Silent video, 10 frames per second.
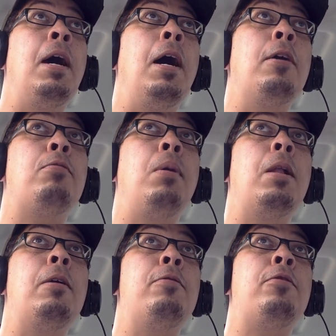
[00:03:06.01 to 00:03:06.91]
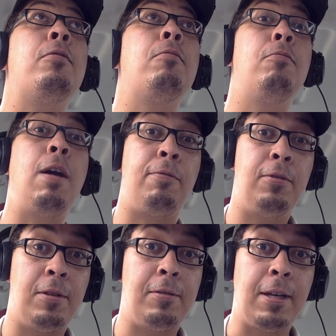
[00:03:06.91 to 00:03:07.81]
as well as
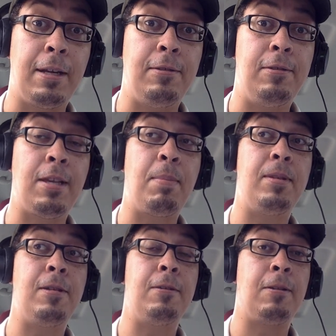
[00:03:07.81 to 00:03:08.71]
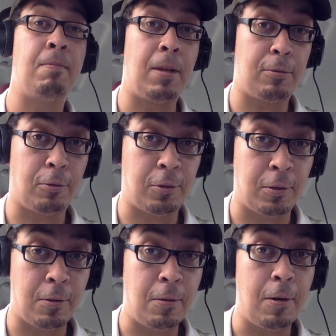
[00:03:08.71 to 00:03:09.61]
references to anti Semitism. There's
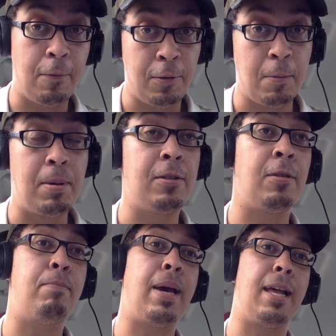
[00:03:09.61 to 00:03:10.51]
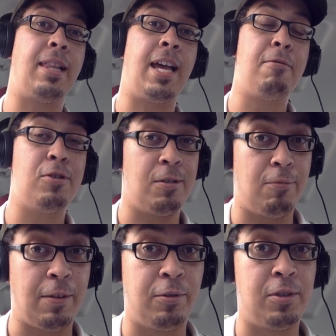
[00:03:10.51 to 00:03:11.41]
also a few bits of bad language
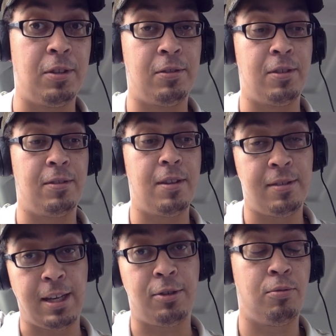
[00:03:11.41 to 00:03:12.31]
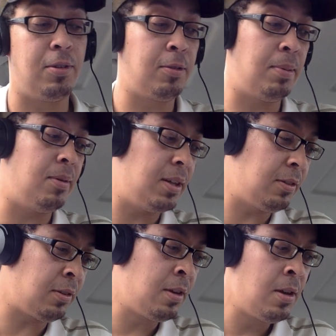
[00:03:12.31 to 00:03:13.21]
and references to the sexual
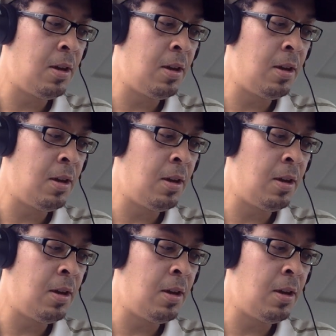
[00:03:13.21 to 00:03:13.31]
experience,